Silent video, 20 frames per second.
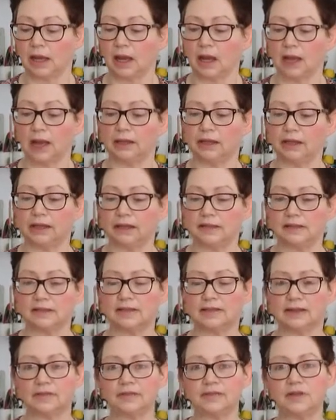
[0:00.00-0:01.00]
I need
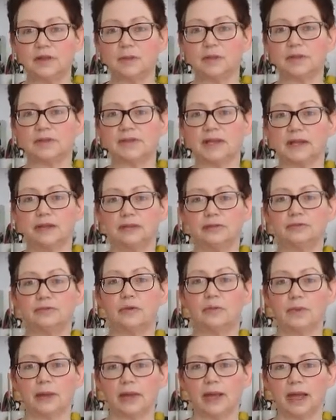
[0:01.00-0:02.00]
70%
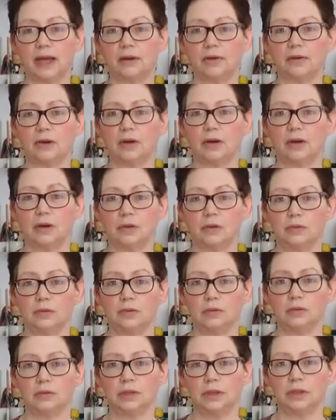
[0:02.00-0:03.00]
rubbing
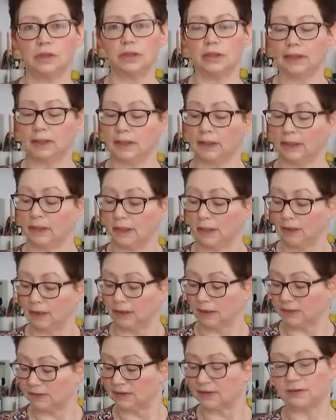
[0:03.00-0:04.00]
alcohol
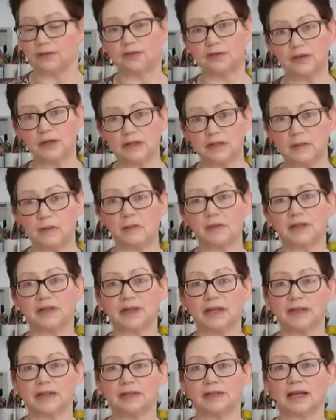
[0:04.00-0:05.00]
to
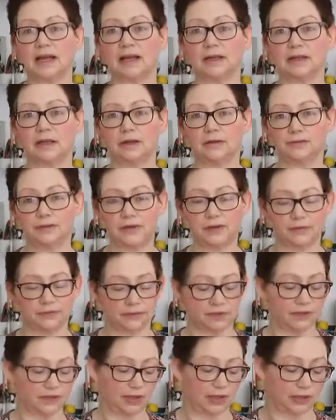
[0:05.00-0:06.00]
30% aloe
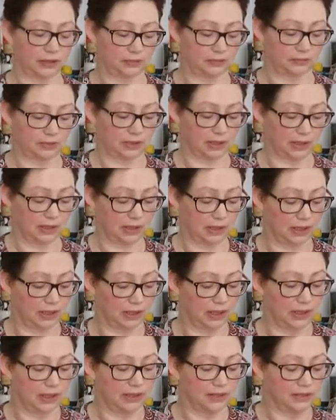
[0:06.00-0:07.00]
vera gel,
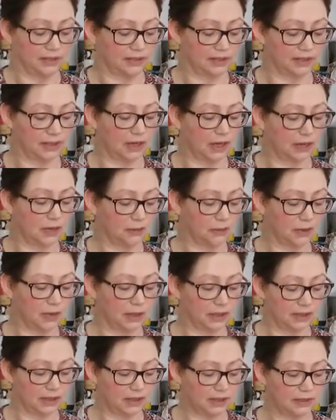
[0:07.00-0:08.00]
so
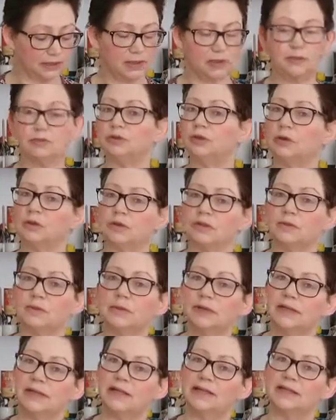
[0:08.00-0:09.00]
I need
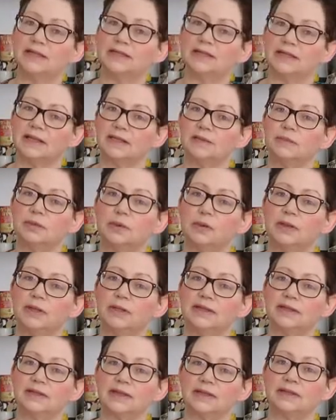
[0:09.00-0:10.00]
approximately
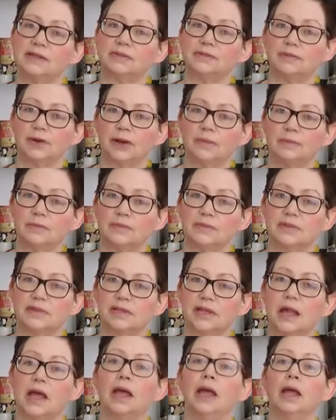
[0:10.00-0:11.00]
6.6
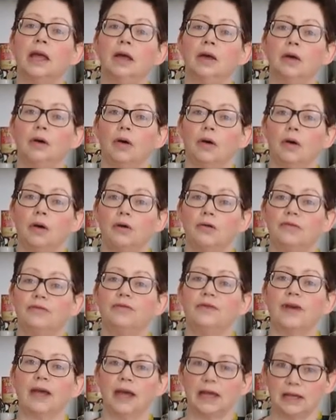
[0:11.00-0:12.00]
grams
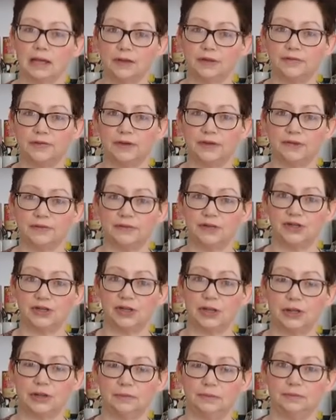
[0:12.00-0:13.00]
of aloe vera
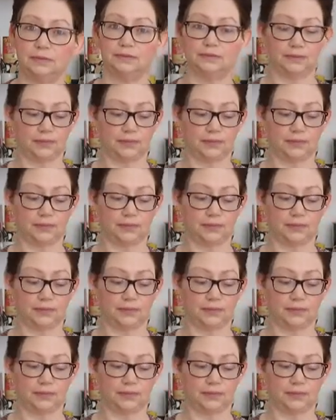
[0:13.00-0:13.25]
gel.